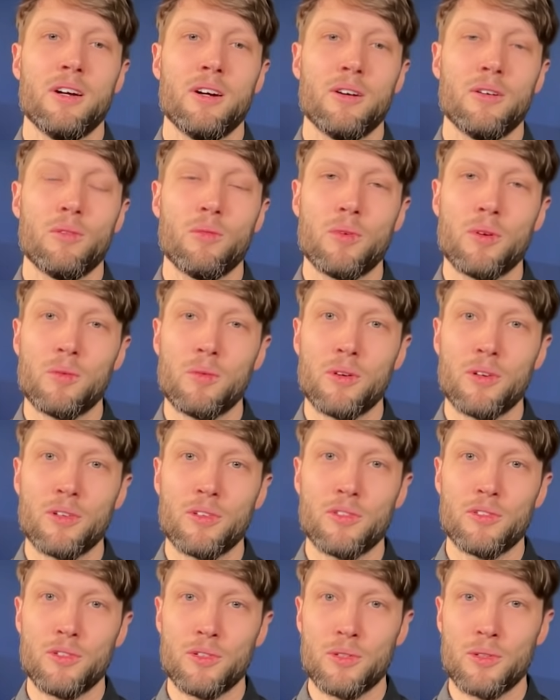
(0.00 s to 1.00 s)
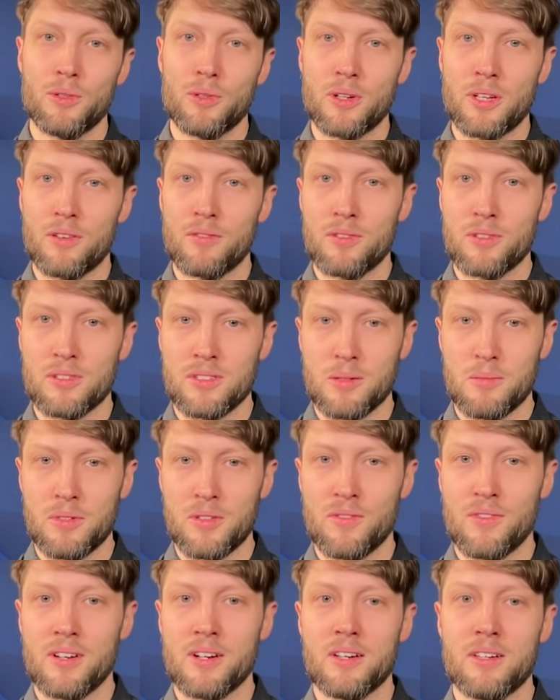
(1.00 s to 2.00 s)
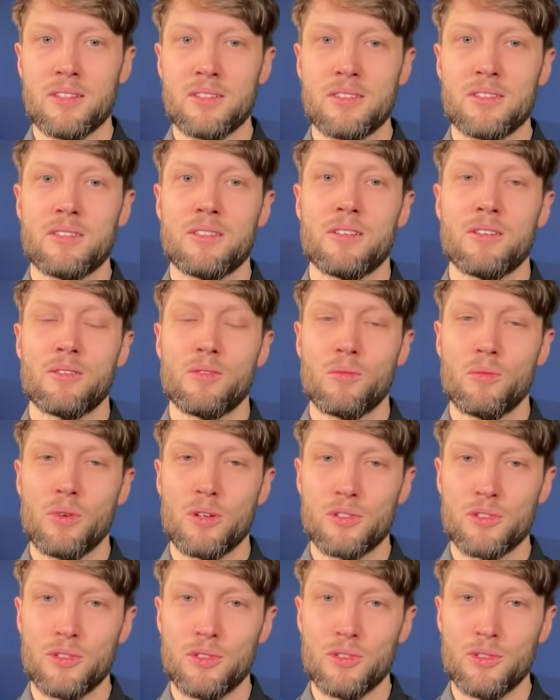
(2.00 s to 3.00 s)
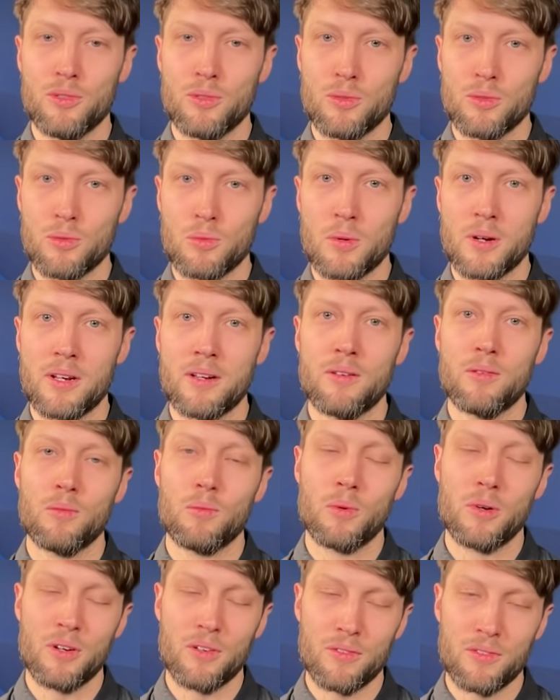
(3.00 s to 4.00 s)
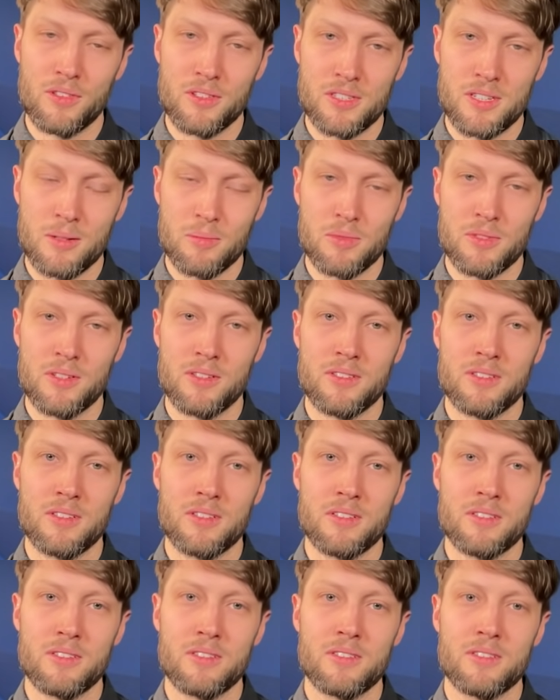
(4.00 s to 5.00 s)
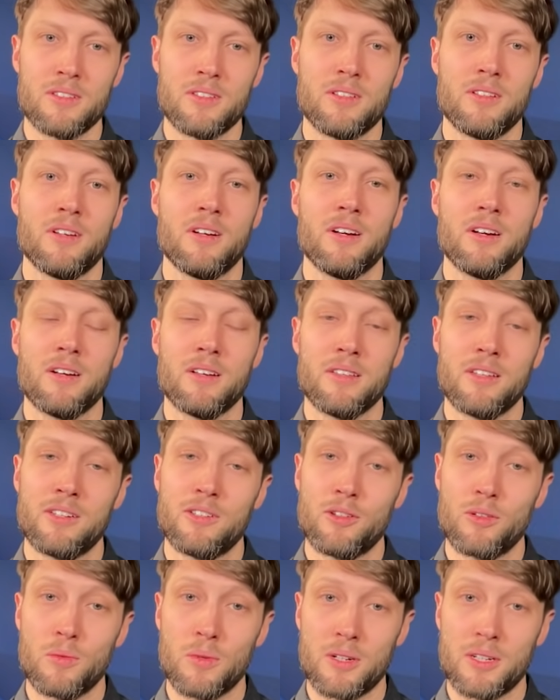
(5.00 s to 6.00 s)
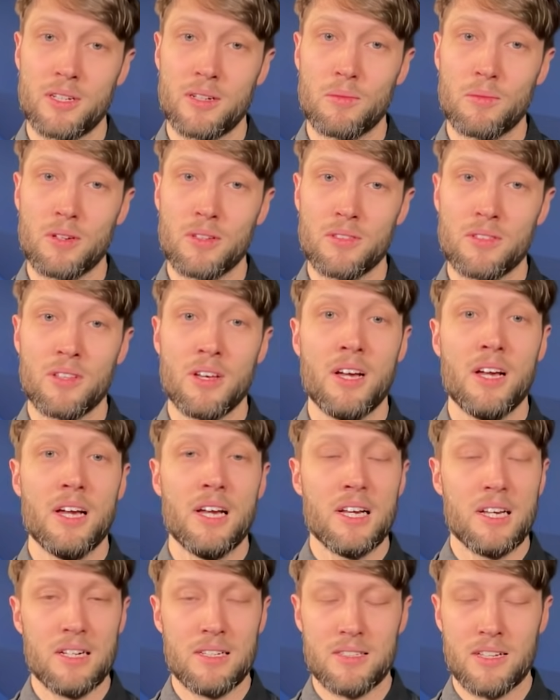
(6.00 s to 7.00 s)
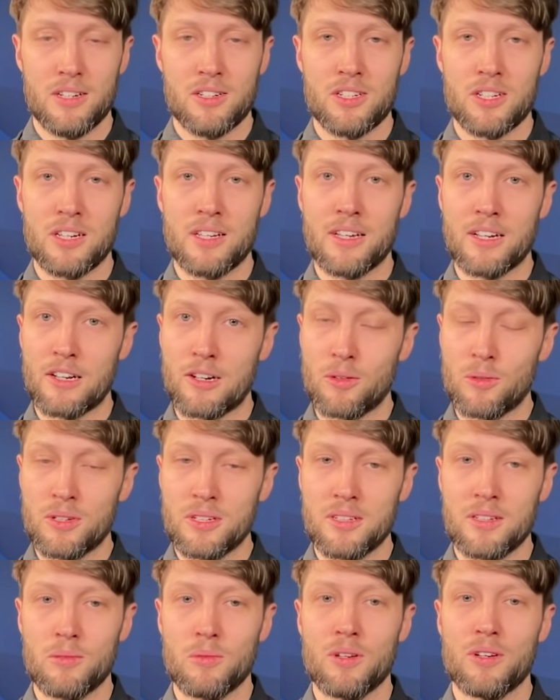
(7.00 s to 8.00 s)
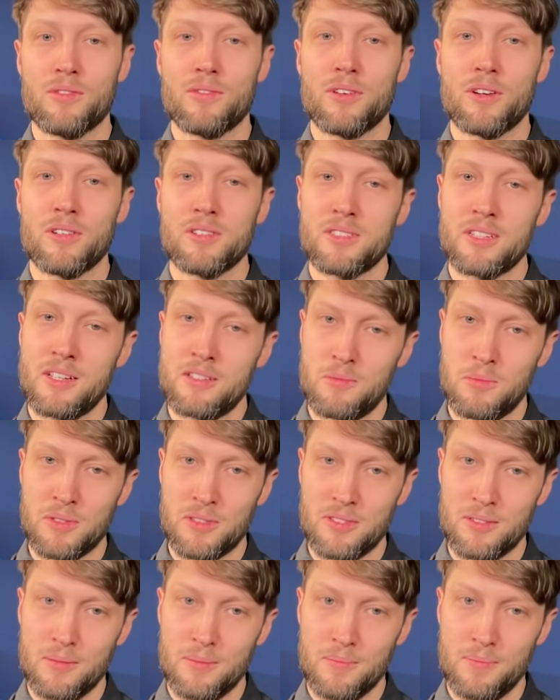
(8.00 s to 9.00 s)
we want to give you some advice what to do when one of the substances that you're working with is actually included in one of our assessments.